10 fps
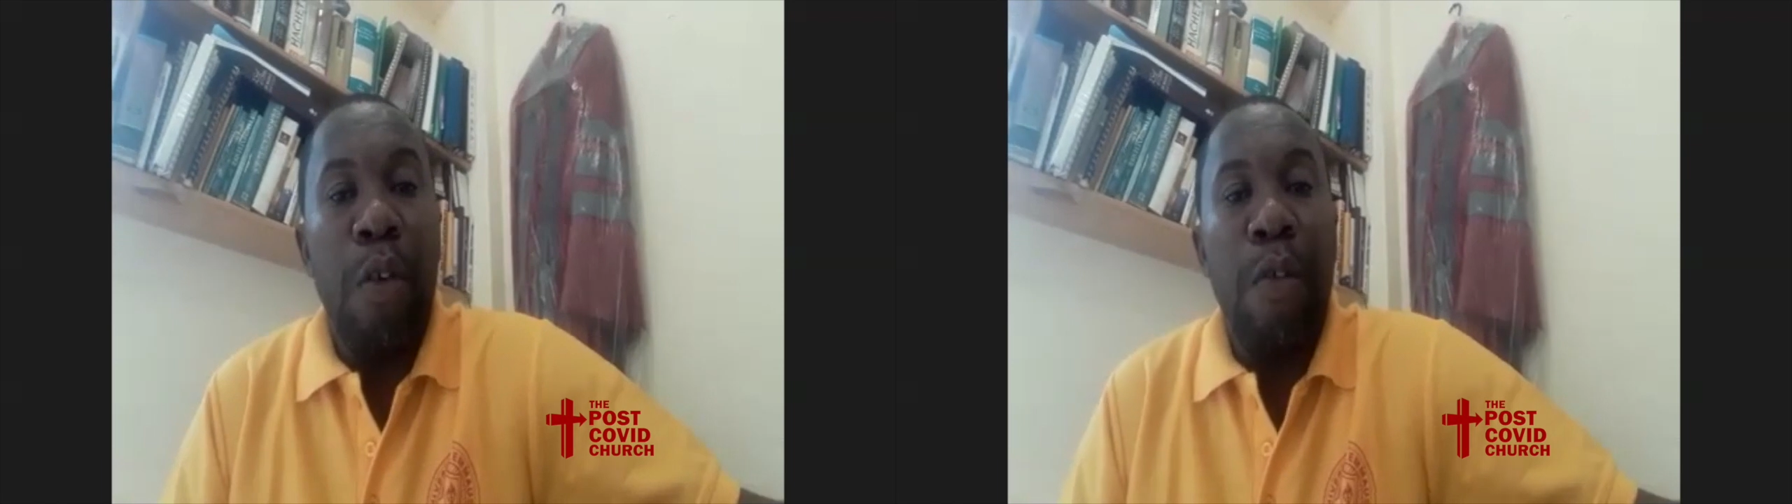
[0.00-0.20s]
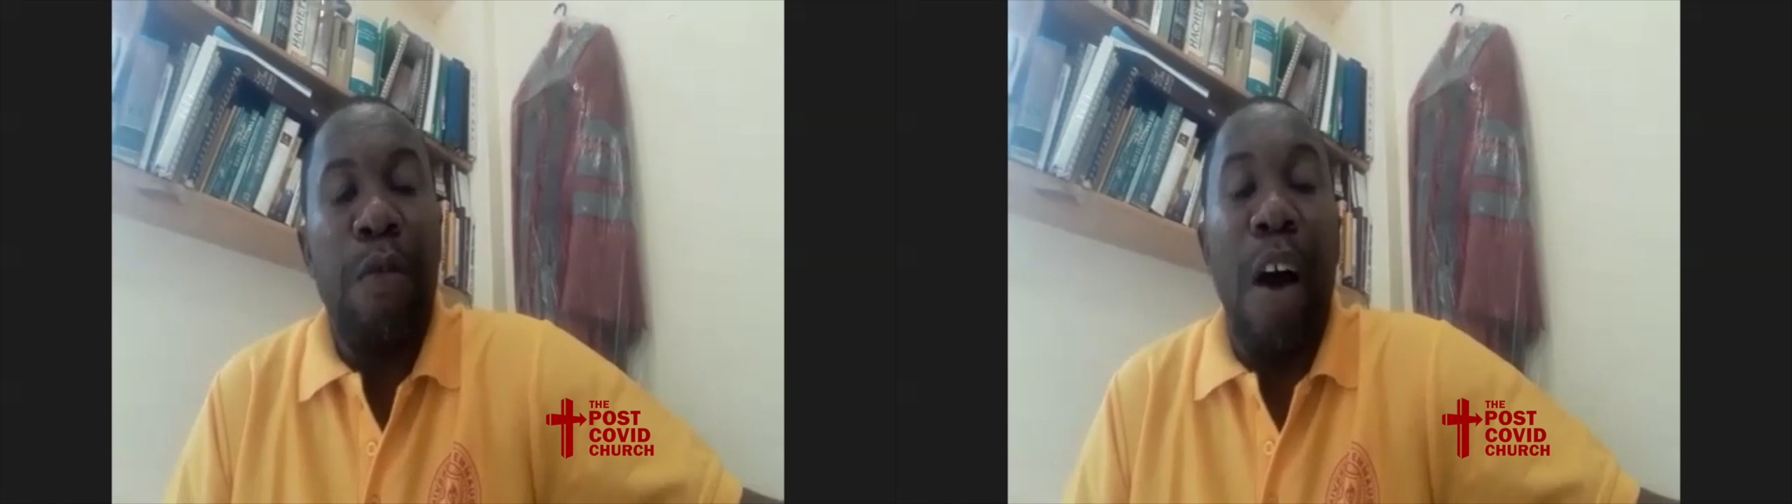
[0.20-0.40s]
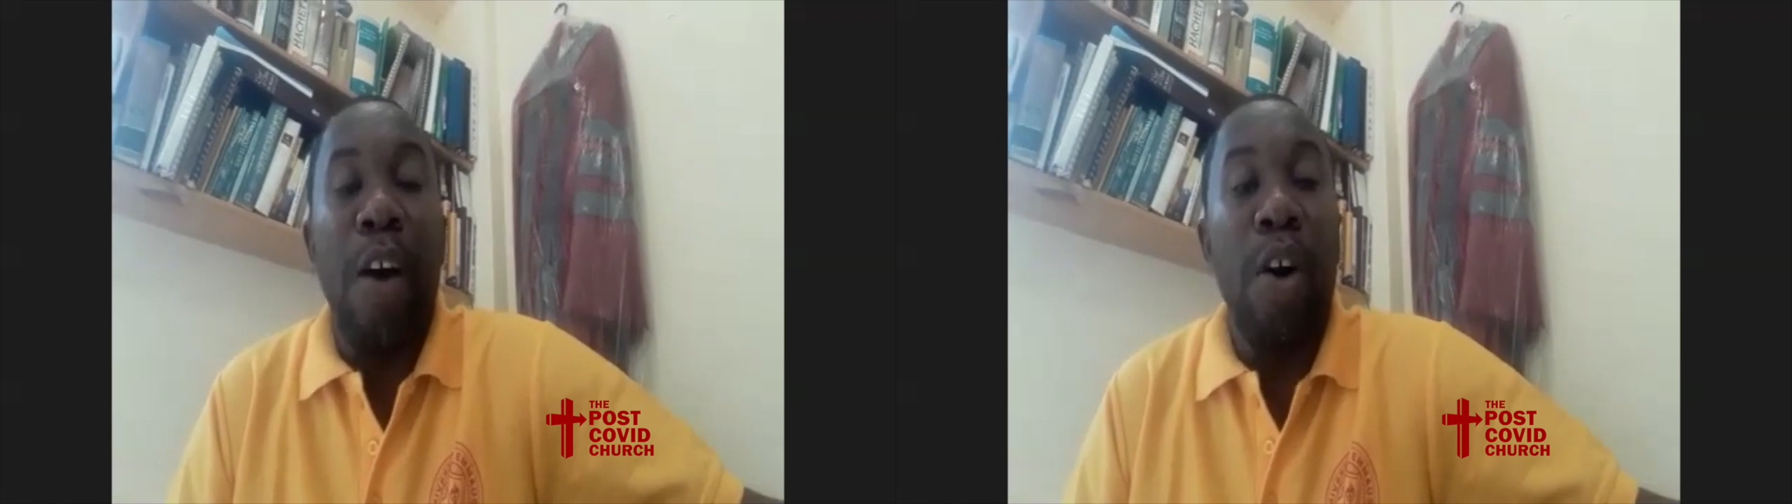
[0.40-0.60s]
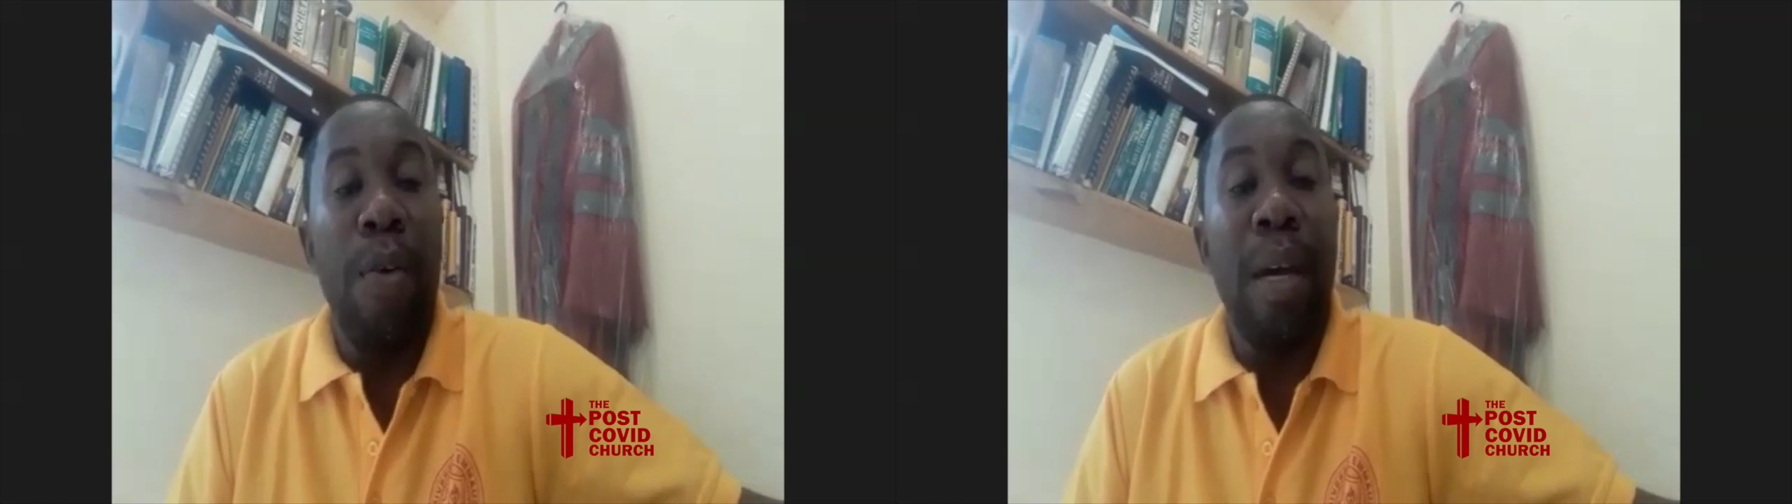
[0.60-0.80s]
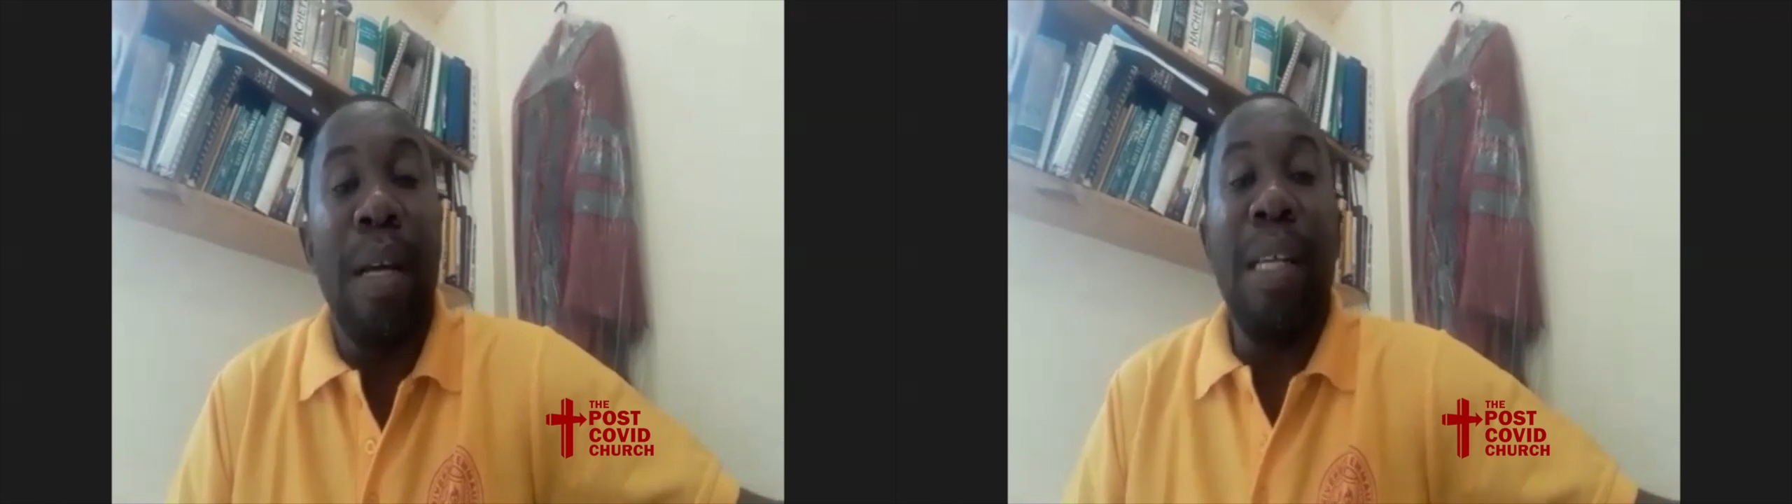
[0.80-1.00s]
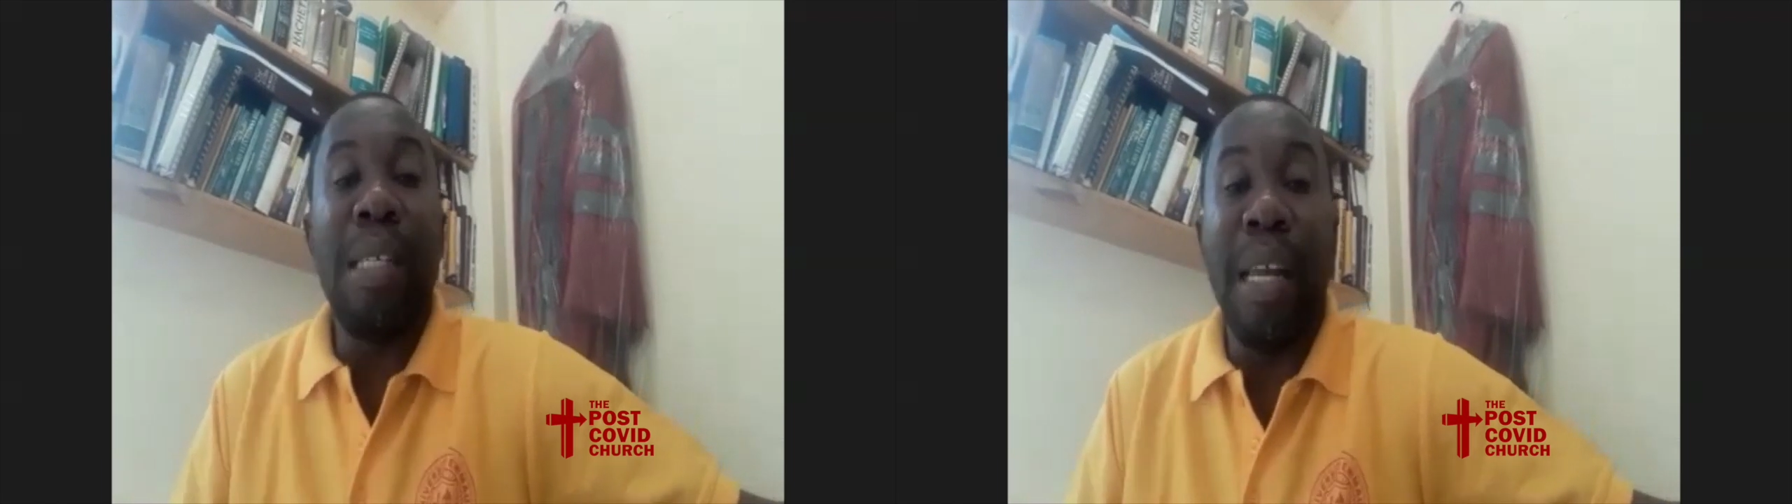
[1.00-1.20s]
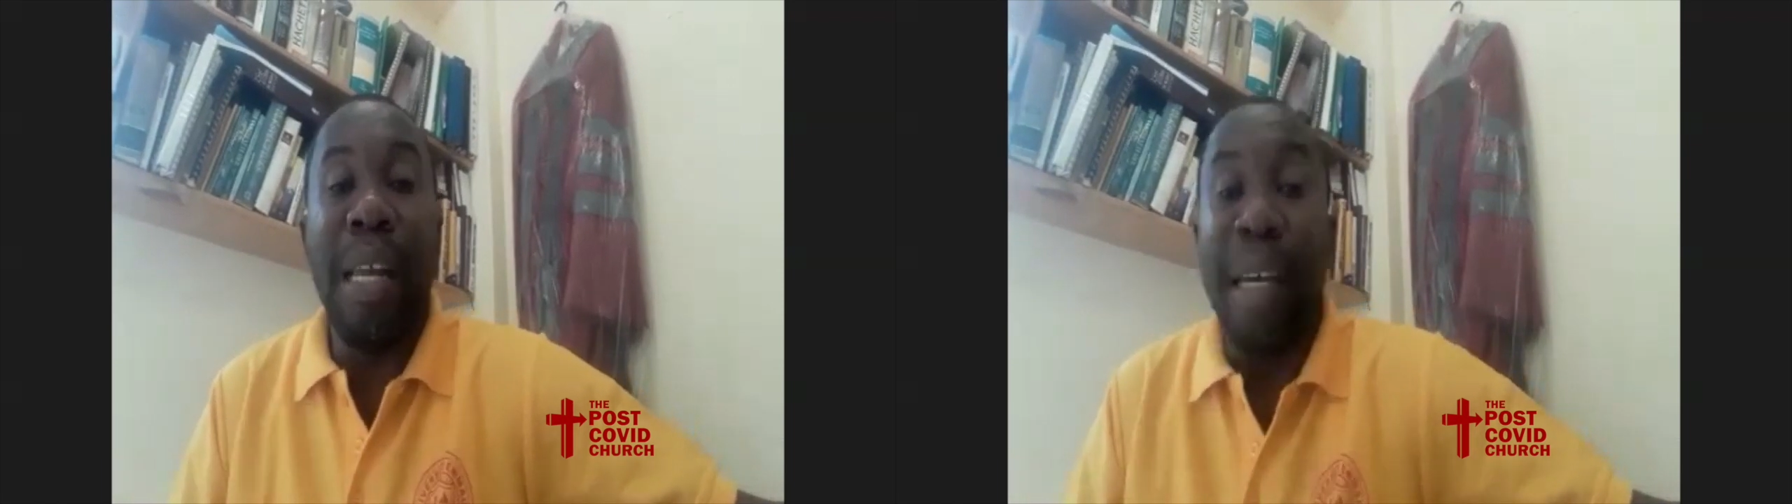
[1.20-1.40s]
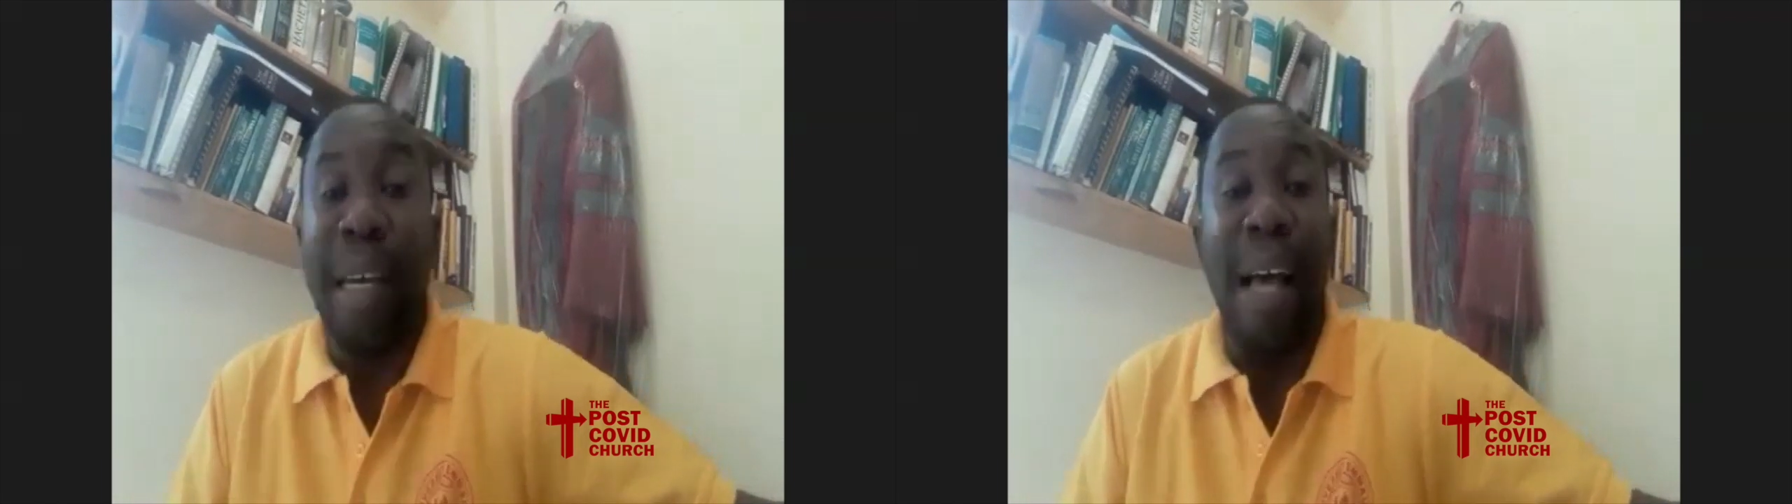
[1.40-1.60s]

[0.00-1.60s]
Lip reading: following, listening,